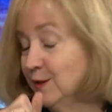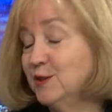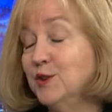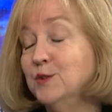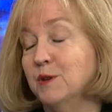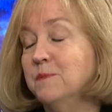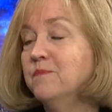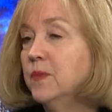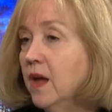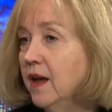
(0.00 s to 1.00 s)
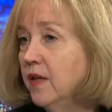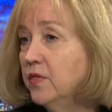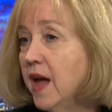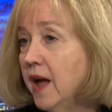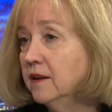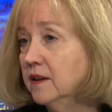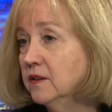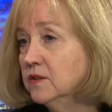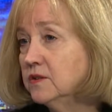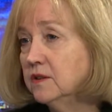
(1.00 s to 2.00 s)
Excuse me. And that
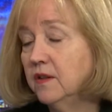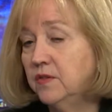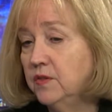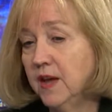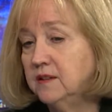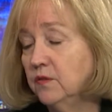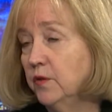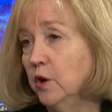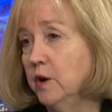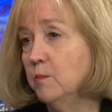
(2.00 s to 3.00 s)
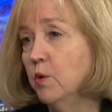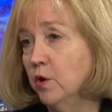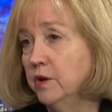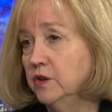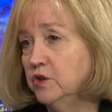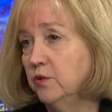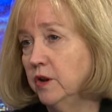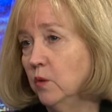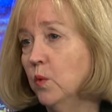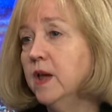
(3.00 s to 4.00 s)
is, that's a very important issue
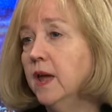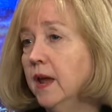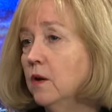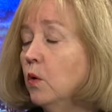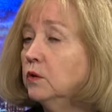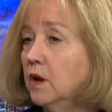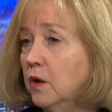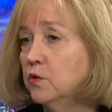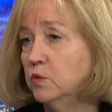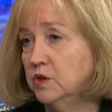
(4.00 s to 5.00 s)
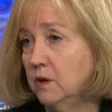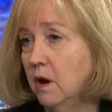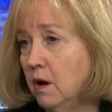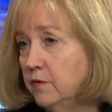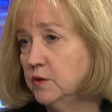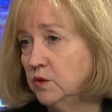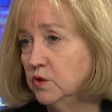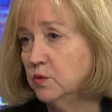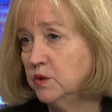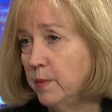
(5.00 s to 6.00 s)
here. We can't hold other res
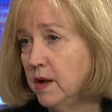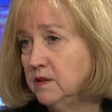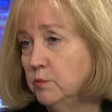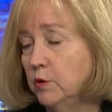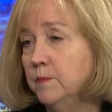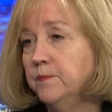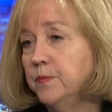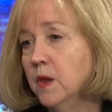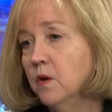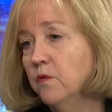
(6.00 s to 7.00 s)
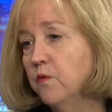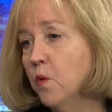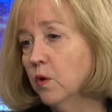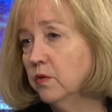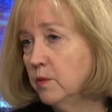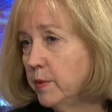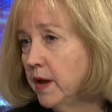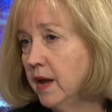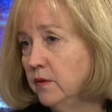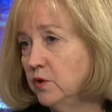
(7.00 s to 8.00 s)
officers responsible for the
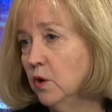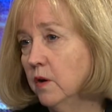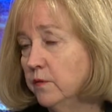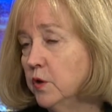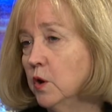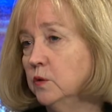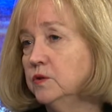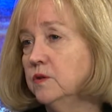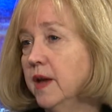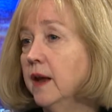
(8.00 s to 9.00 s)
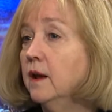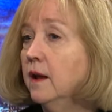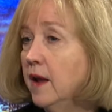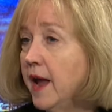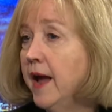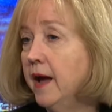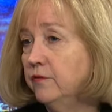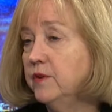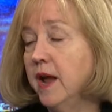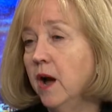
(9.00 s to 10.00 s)
behavior of those that
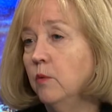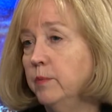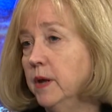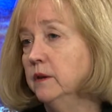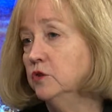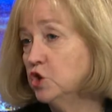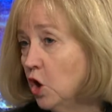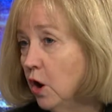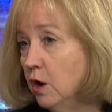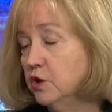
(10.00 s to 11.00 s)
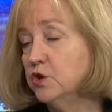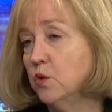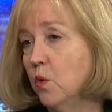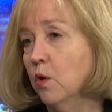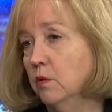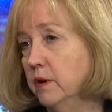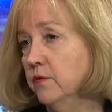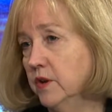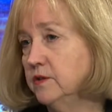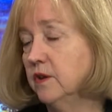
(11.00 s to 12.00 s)
have now been charged or
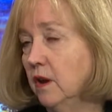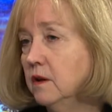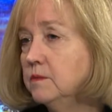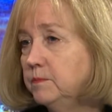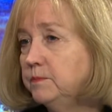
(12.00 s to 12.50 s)
investigated.